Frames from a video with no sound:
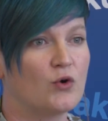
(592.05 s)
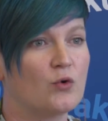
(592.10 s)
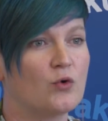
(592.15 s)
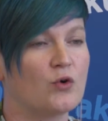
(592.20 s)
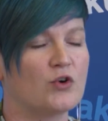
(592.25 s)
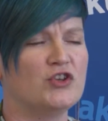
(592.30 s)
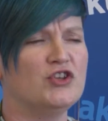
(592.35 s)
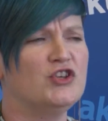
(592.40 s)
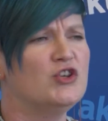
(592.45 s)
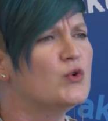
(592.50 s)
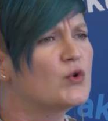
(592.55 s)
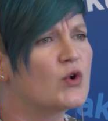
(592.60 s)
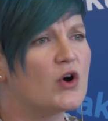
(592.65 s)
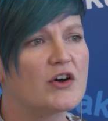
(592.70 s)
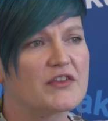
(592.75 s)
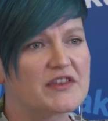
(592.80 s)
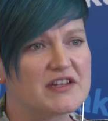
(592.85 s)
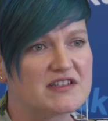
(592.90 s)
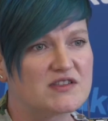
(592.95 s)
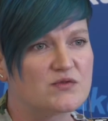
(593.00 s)
or you
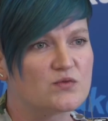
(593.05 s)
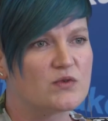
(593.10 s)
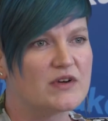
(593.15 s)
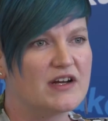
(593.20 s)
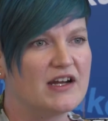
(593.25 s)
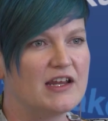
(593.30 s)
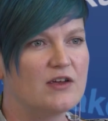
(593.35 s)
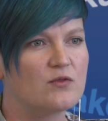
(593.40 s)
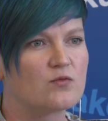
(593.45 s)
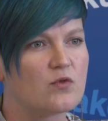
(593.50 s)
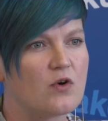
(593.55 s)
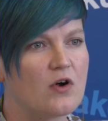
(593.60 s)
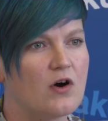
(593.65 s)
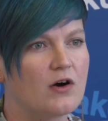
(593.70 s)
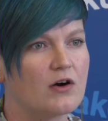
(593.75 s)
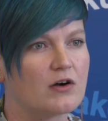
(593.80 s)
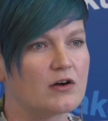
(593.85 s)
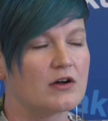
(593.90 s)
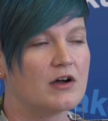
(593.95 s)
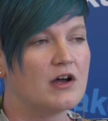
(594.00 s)
got this really
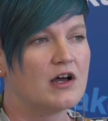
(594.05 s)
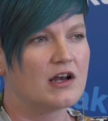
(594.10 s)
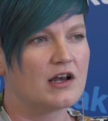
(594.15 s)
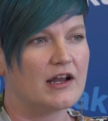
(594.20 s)
wrong.